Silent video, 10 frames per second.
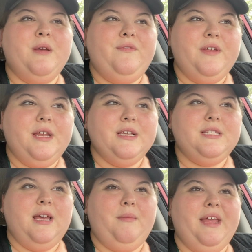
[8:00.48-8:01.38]
my
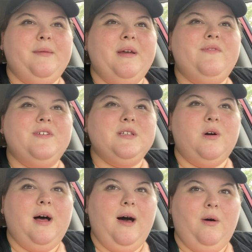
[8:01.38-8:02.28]
fitness and like my
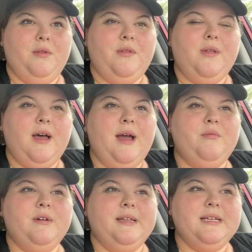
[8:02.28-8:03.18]
physical health,
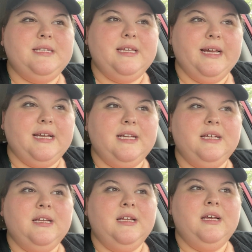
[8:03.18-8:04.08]
I'm really sick
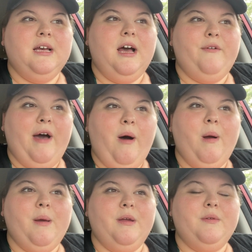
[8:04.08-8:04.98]
of how
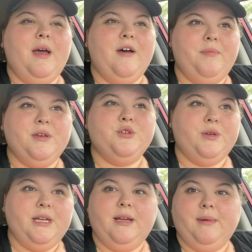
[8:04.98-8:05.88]
I have been
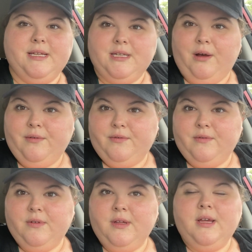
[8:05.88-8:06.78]
treating myself.
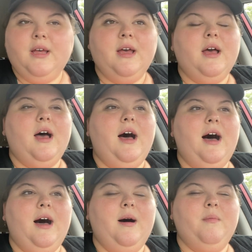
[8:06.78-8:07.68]

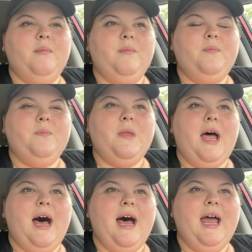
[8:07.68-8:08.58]
um
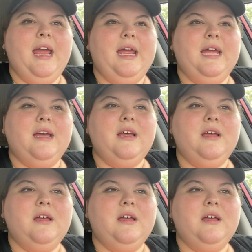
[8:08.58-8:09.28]
I